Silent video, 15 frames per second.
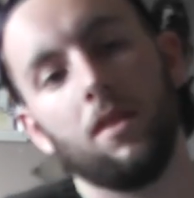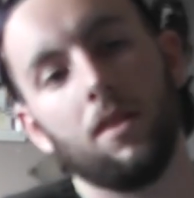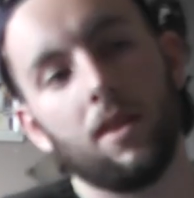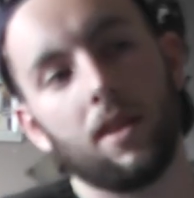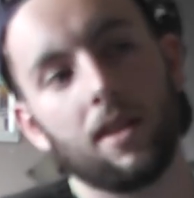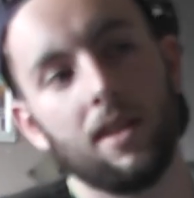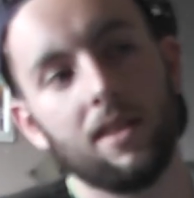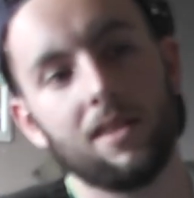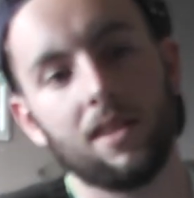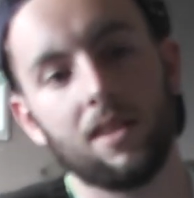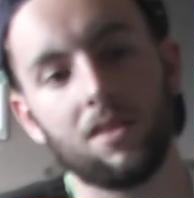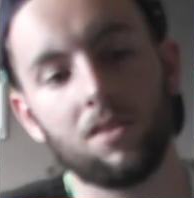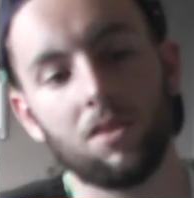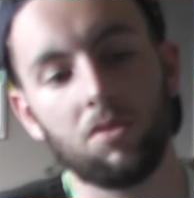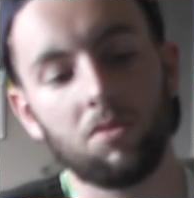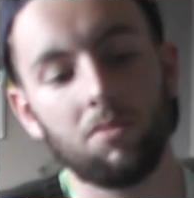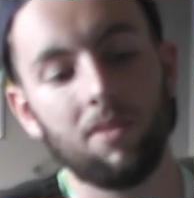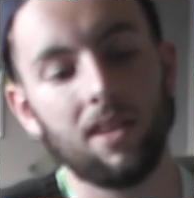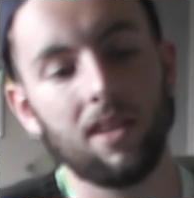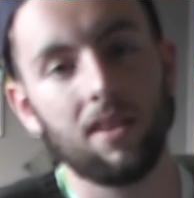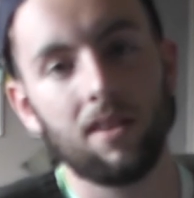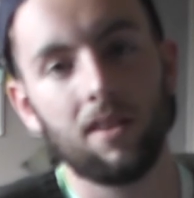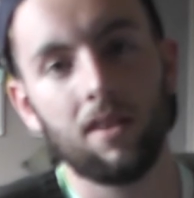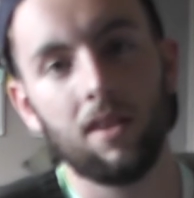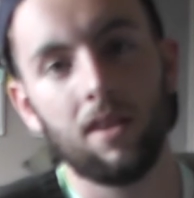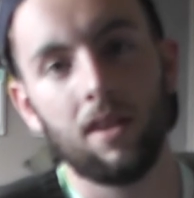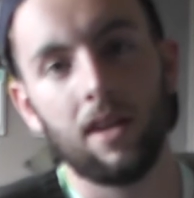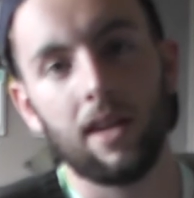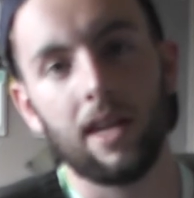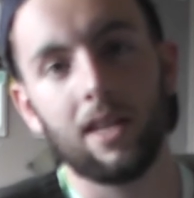but connecting it to social media,
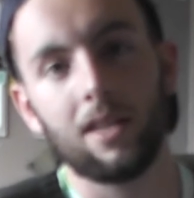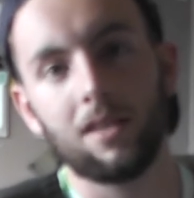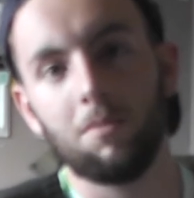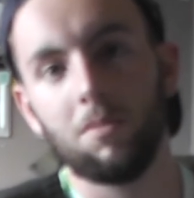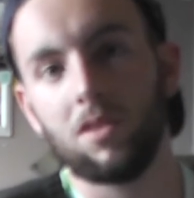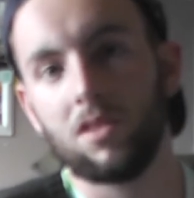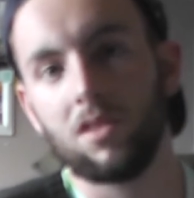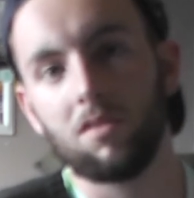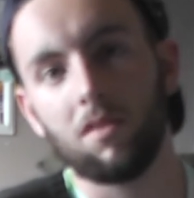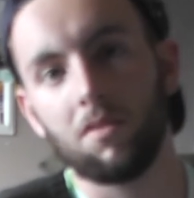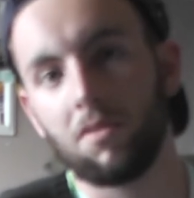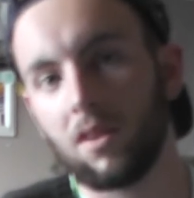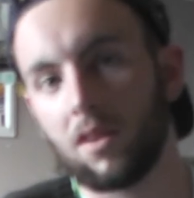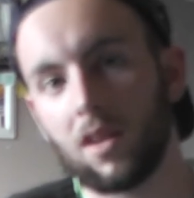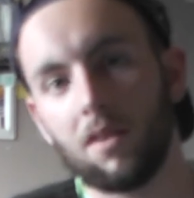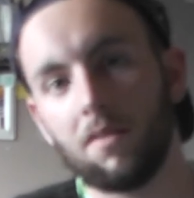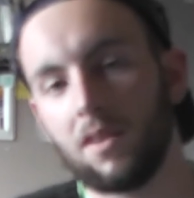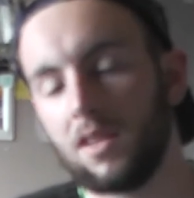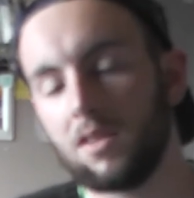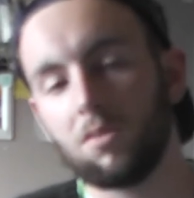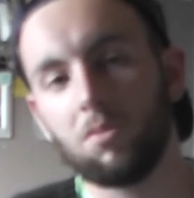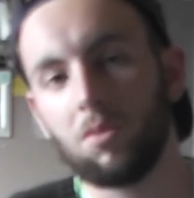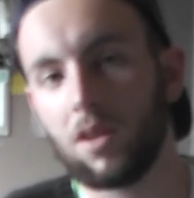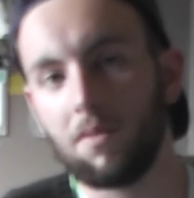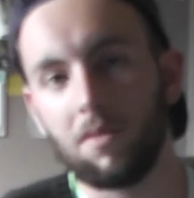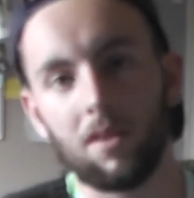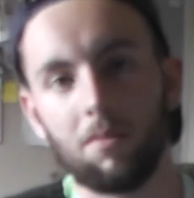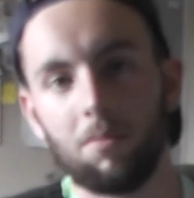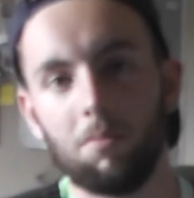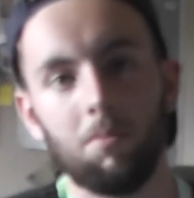and has images of the front cover. It's all over
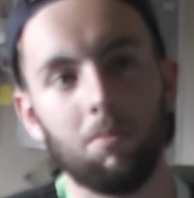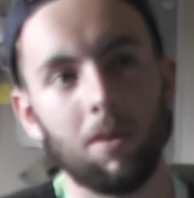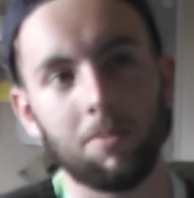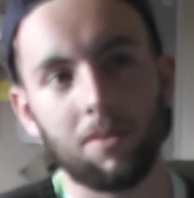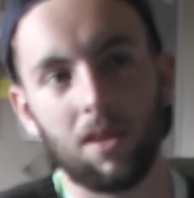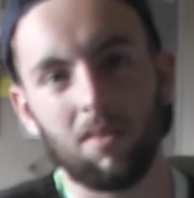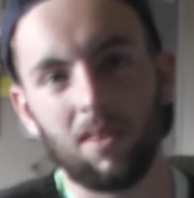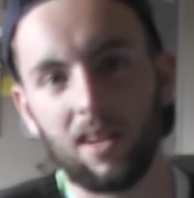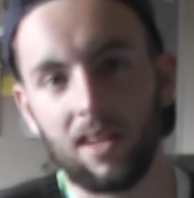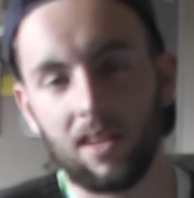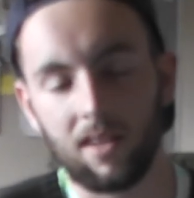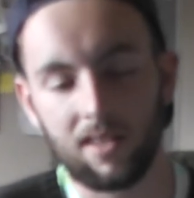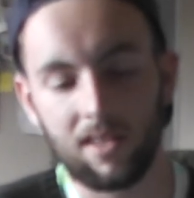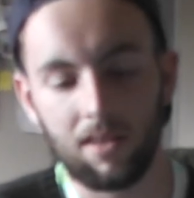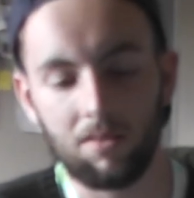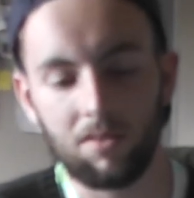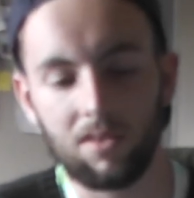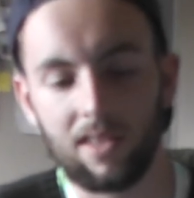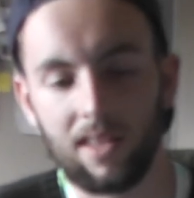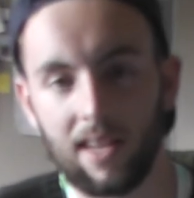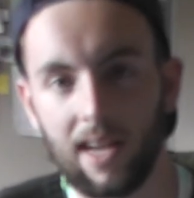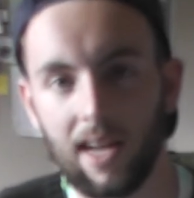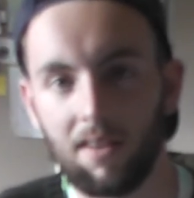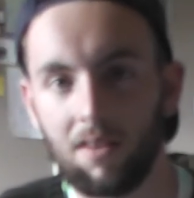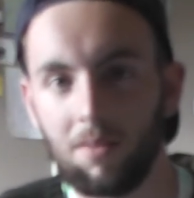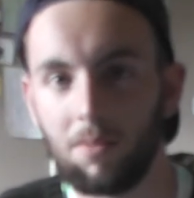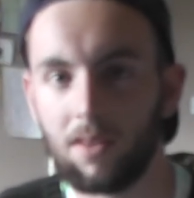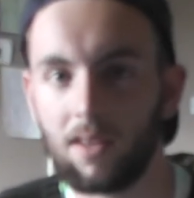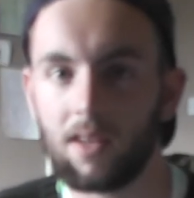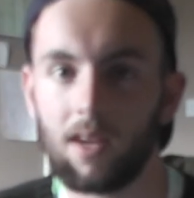the website really. I said it was just in the gallery,
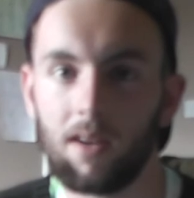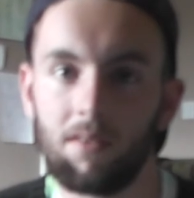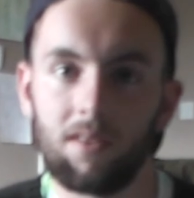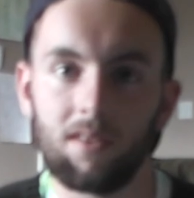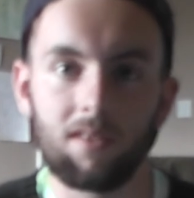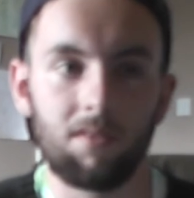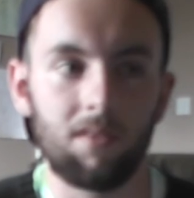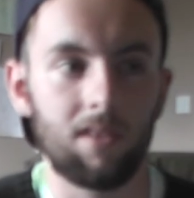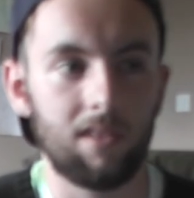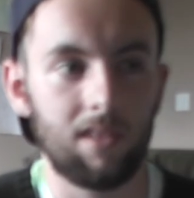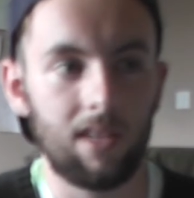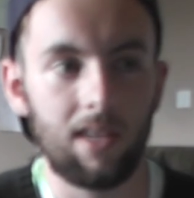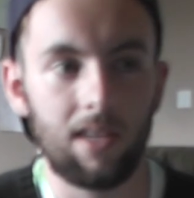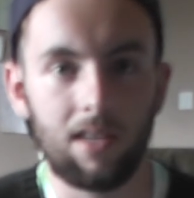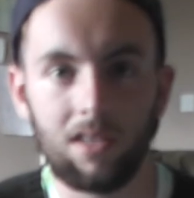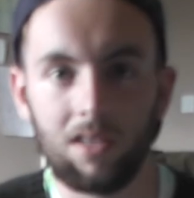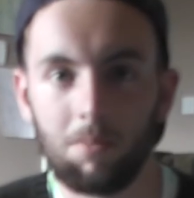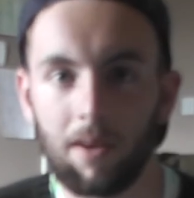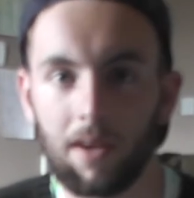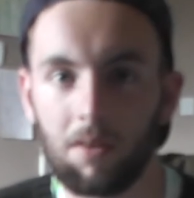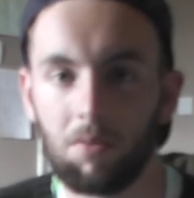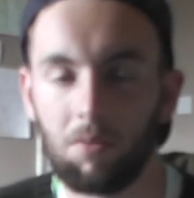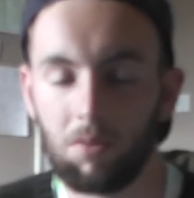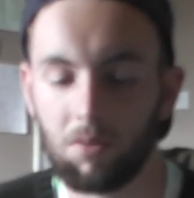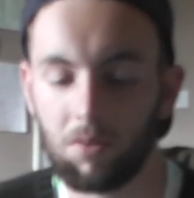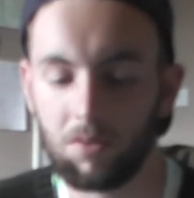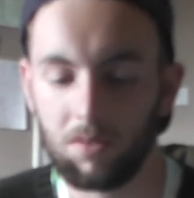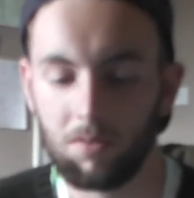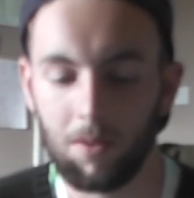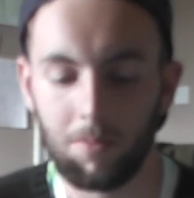but the covers for the CD digipack are all
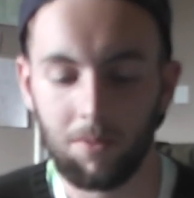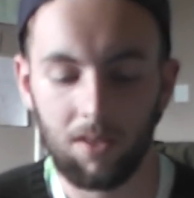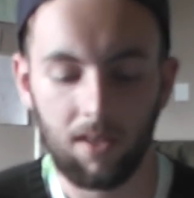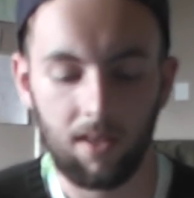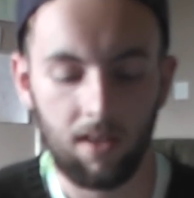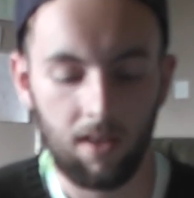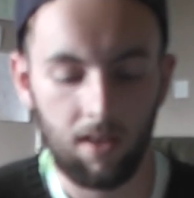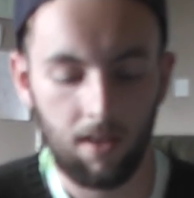across the website.